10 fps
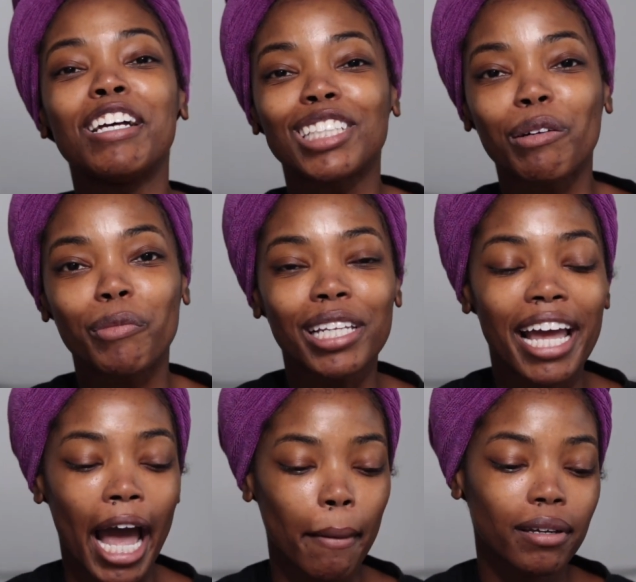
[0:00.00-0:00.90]
So I'm really
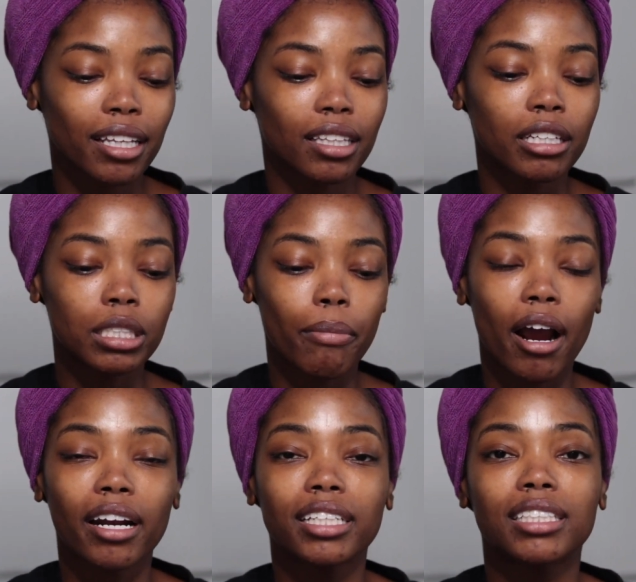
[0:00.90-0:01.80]
happy that these
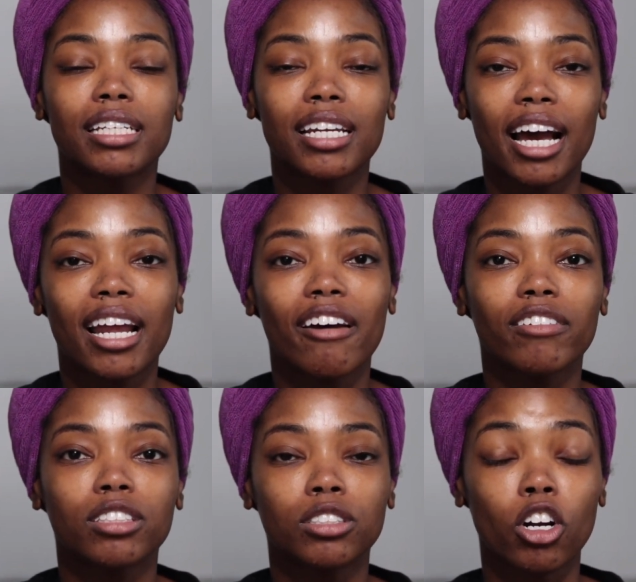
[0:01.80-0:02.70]
products did not have
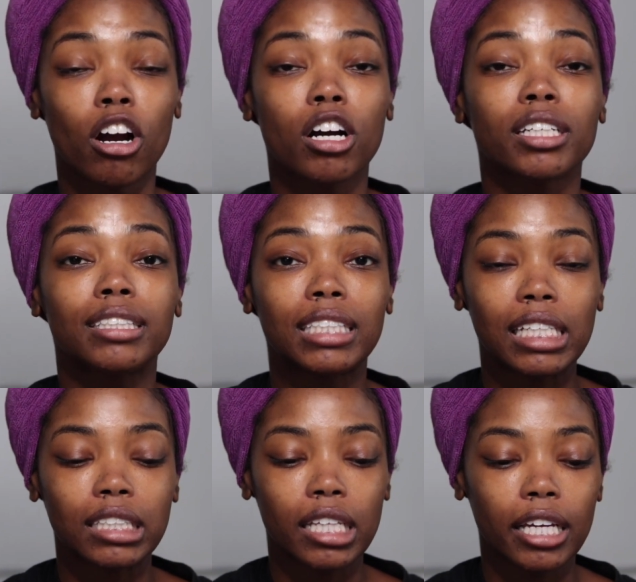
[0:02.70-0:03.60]
a strong
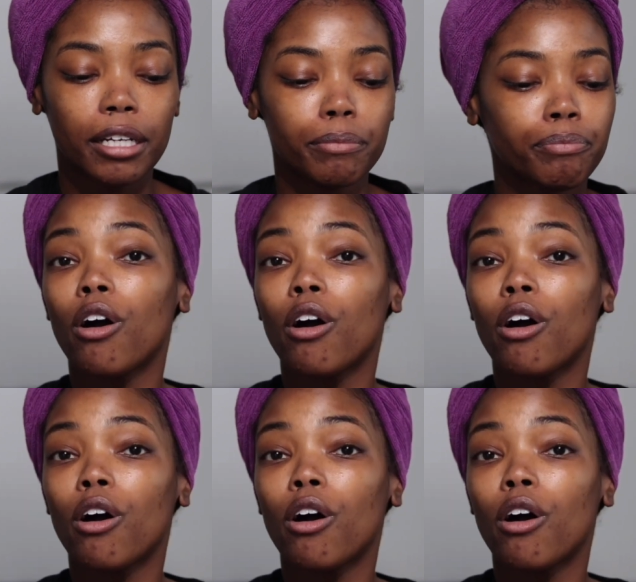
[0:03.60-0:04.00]
scent to them.